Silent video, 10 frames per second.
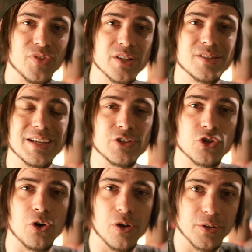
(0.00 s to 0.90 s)
This thing
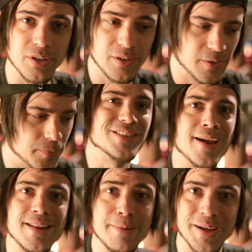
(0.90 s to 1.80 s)
is called
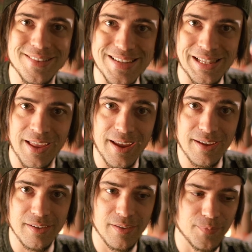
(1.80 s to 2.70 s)
dynamic
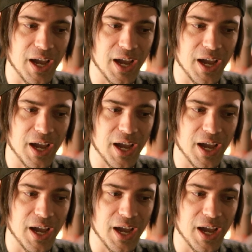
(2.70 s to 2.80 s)
delay.